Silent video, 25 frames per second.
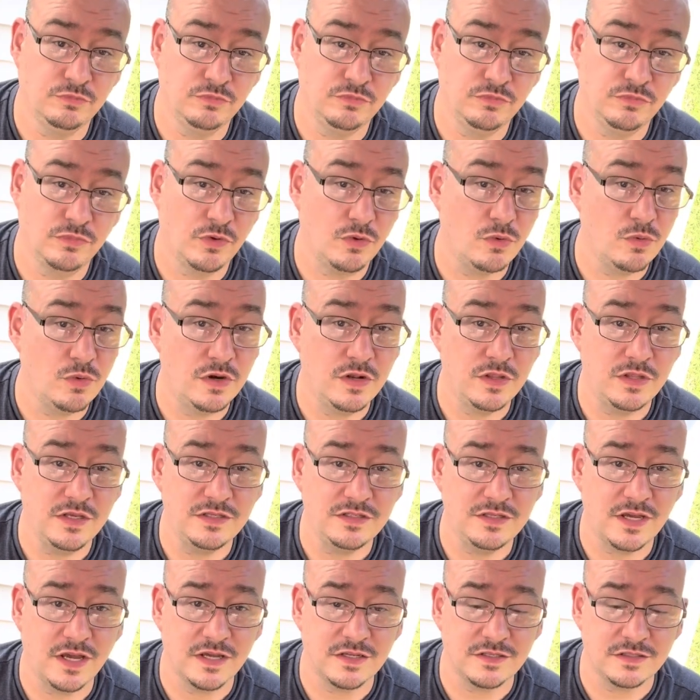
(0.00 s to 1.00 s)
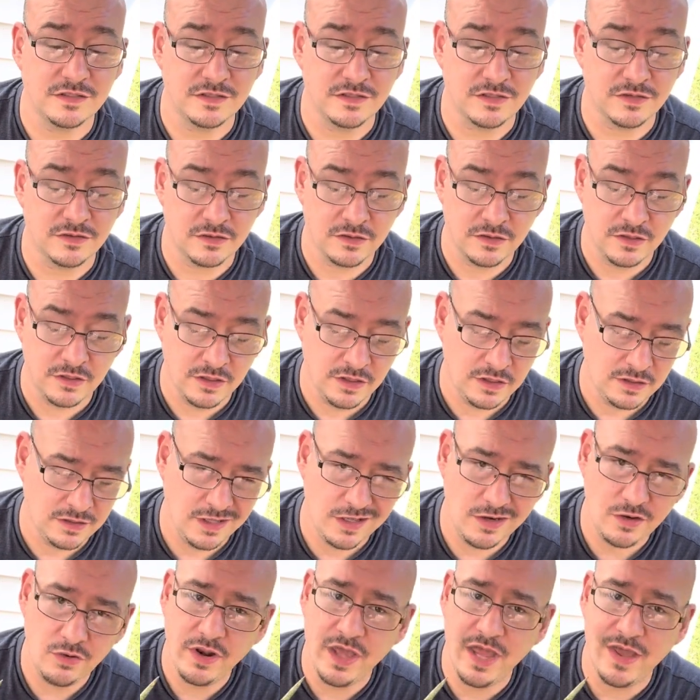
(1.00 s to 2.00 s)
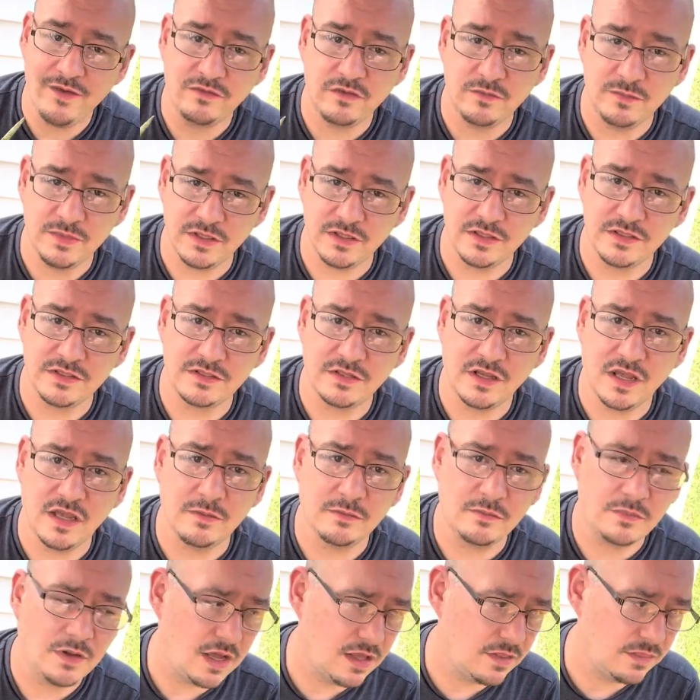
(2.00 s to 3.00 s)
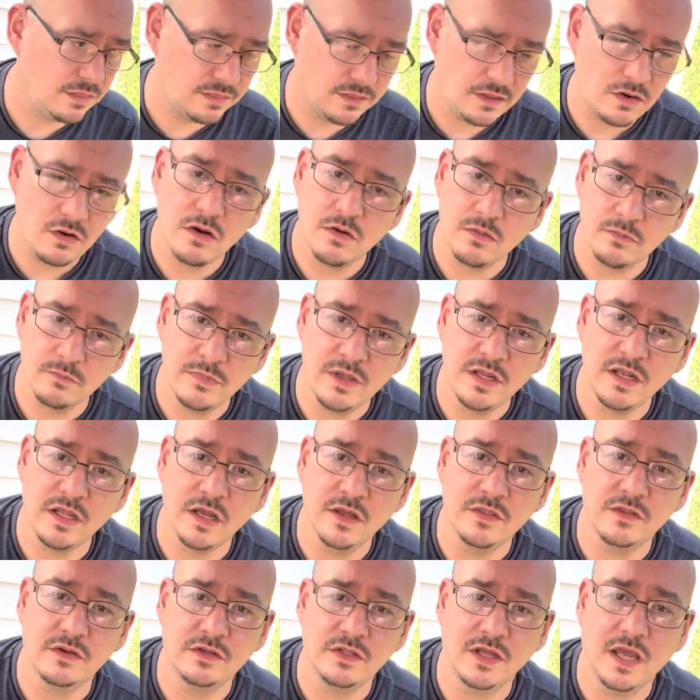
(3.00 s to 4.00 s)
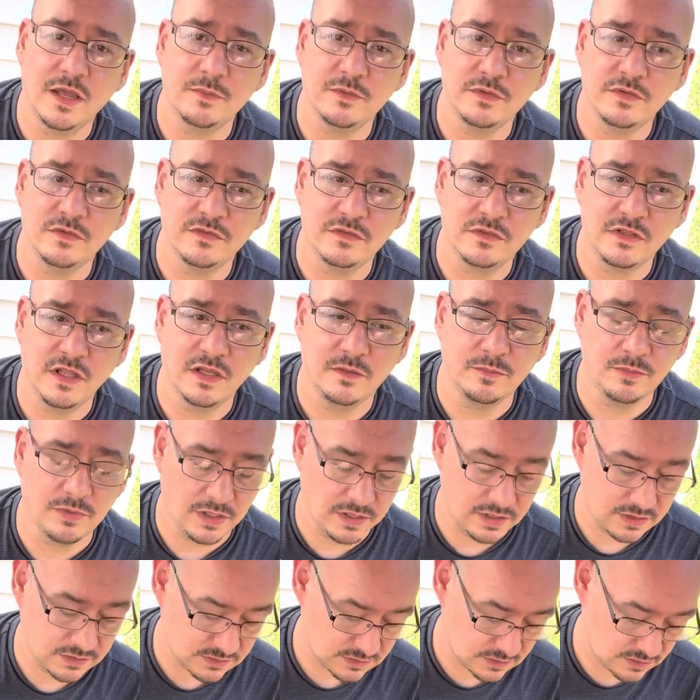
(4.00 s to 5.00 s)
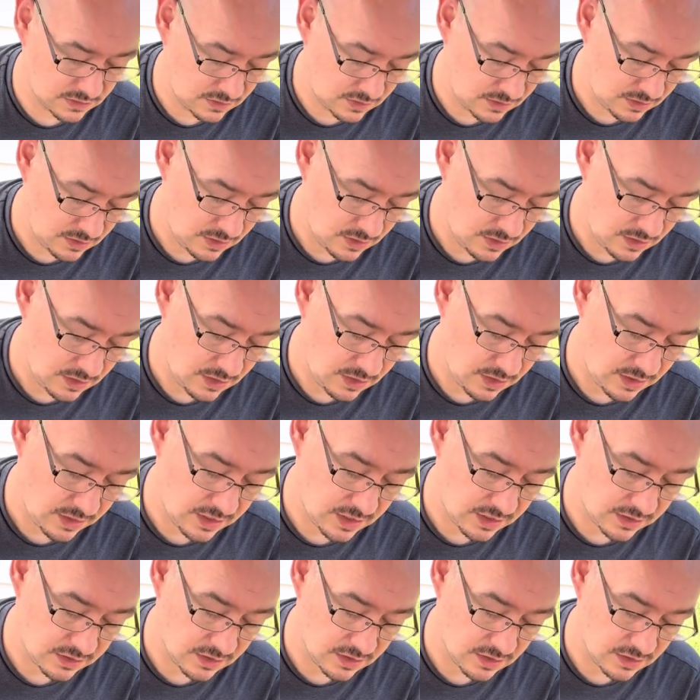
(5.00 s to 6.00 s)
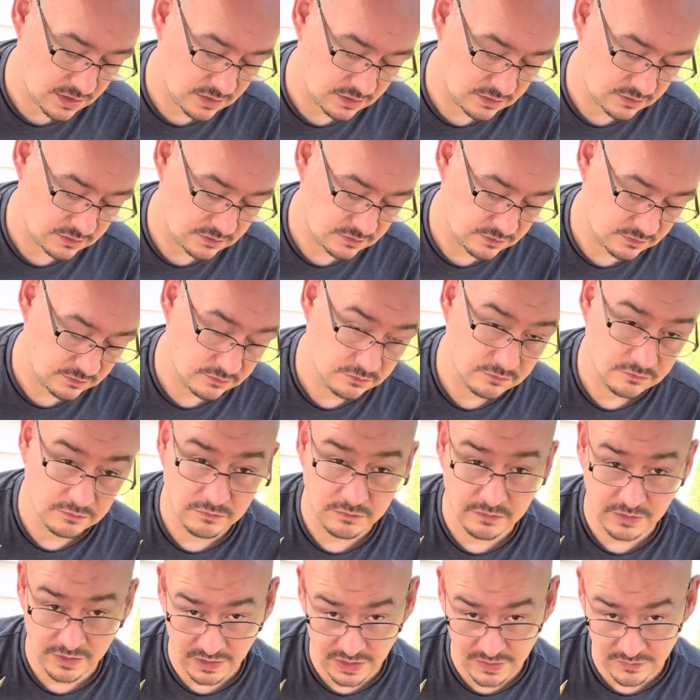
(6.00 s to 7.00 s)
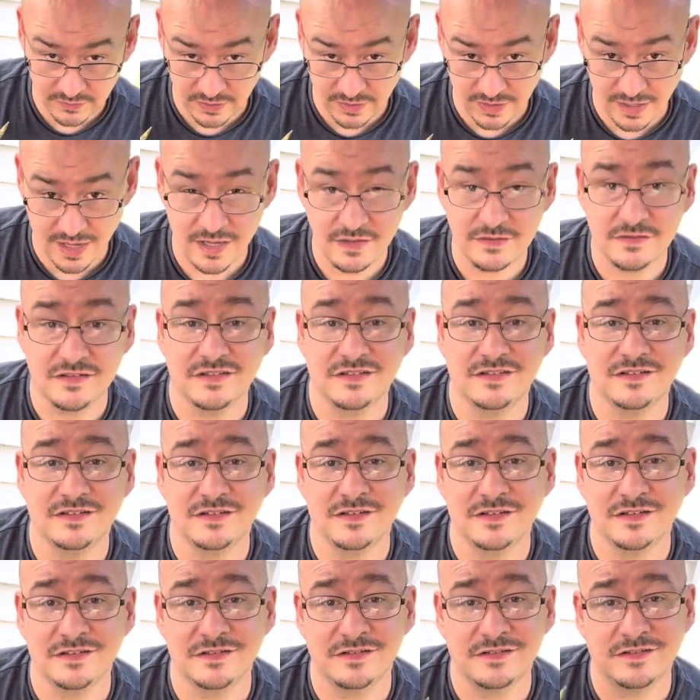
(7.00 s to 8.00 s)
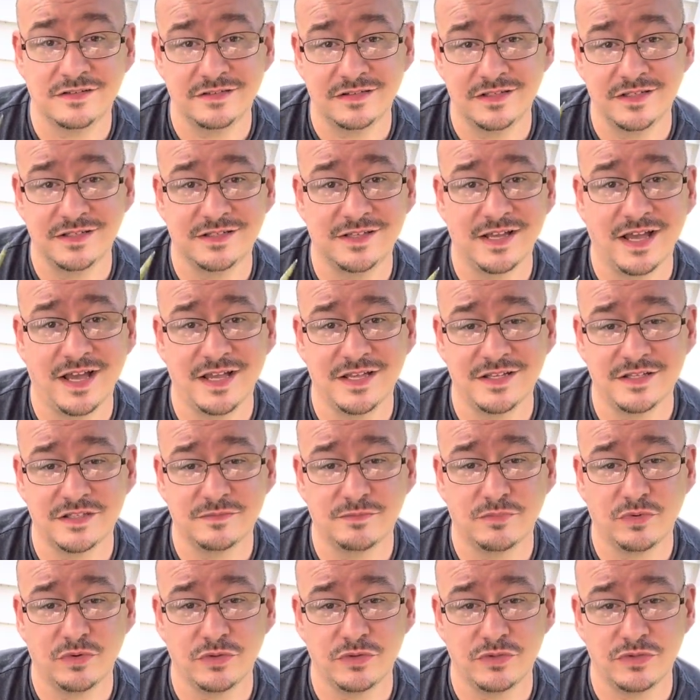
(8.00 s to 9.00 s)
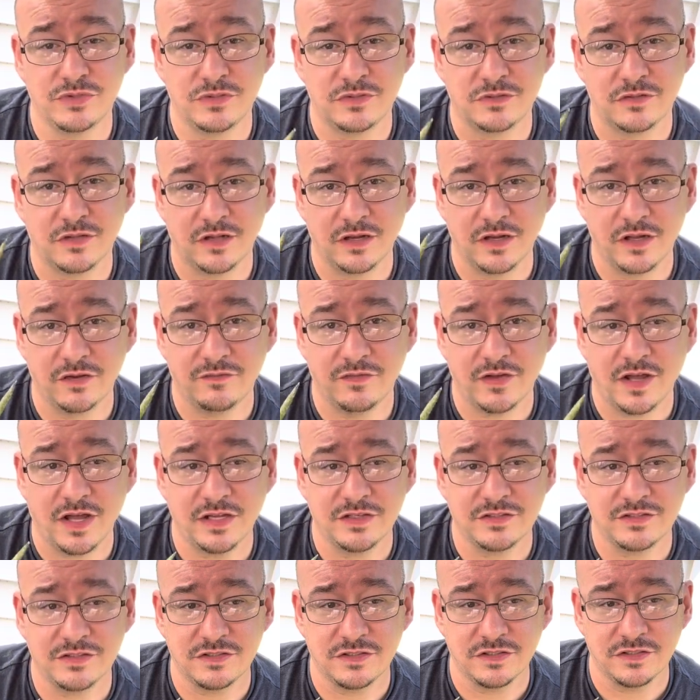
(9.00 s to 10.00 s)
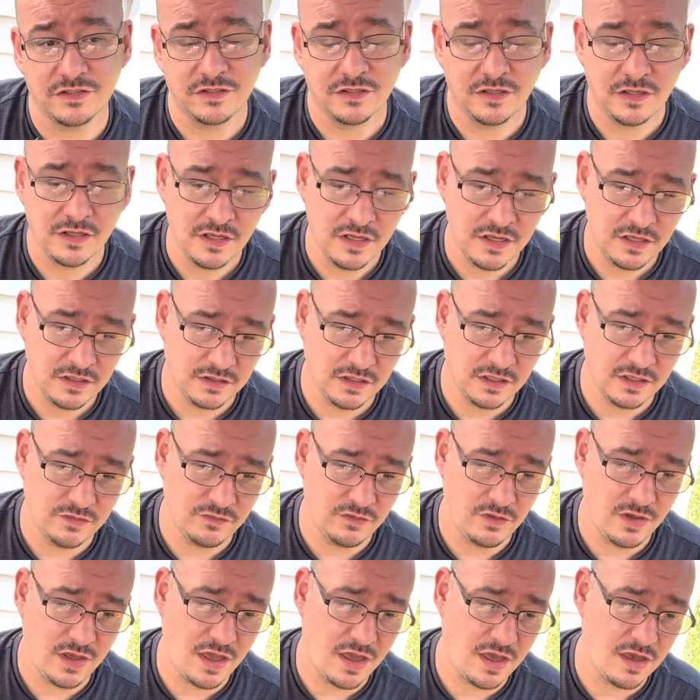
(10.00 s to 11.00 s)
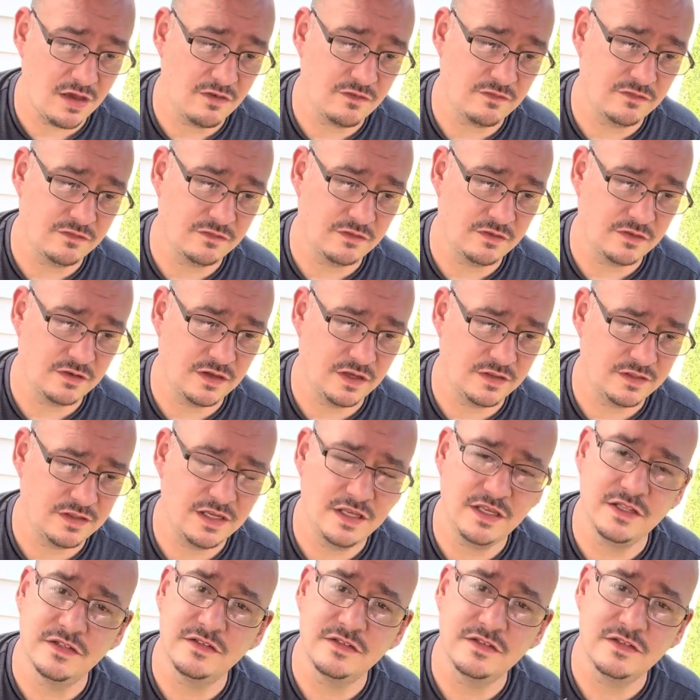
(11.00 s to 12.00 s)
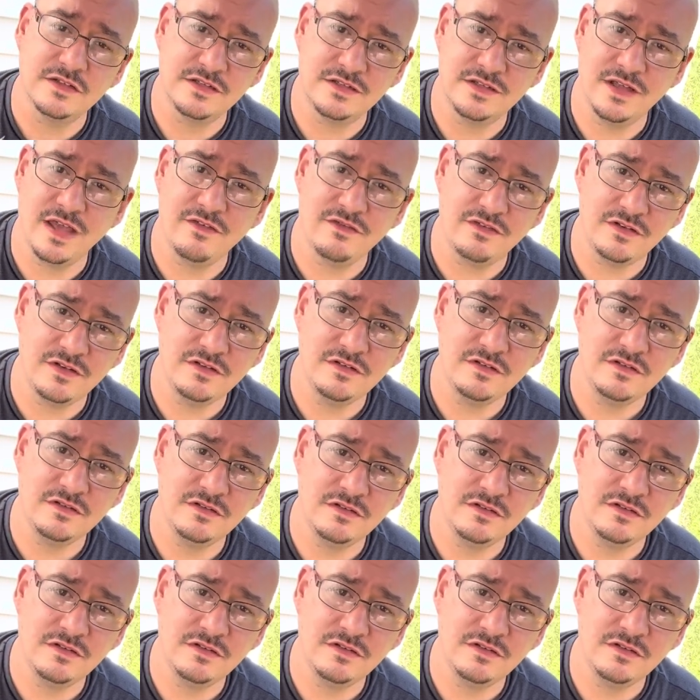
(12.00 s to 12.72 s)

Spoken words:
throw one of these guys in there. They don't have to be this type. There are many other types of snake plants. And even NASA says these guys produce enough oxygen that if you have, I think it's 7